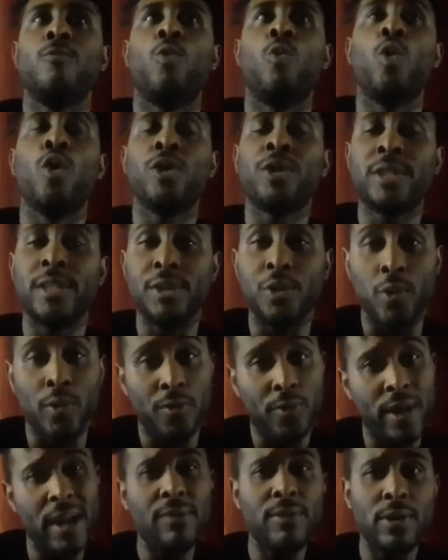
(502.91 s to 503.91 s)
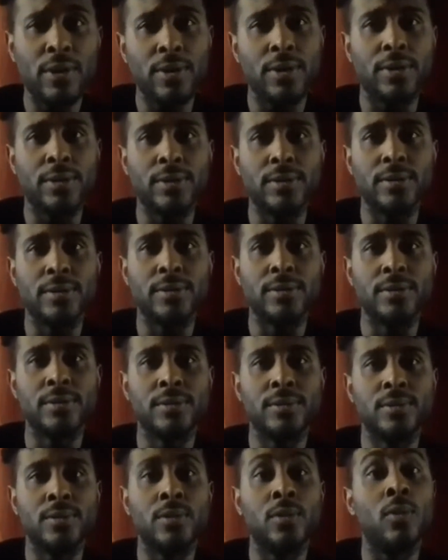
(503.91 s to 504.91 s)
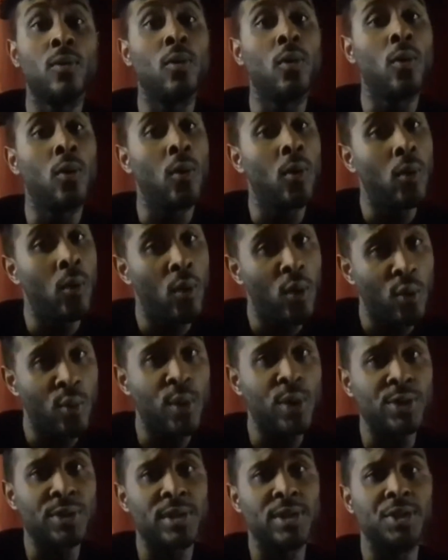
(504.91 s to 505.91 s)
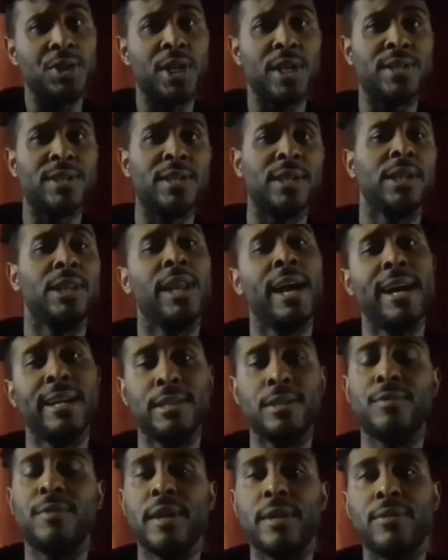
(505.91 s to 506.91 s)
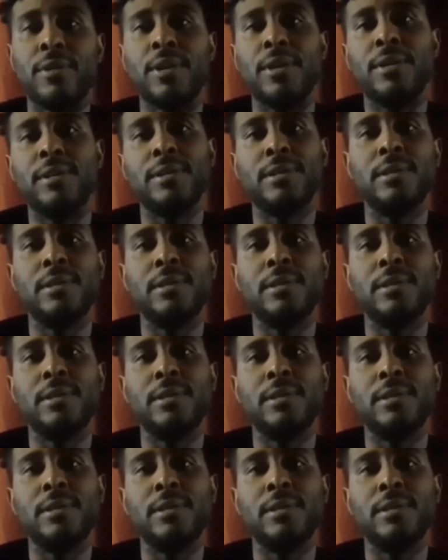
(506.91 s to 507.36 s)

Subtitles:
works in your favor or works in Justin Klein's favor?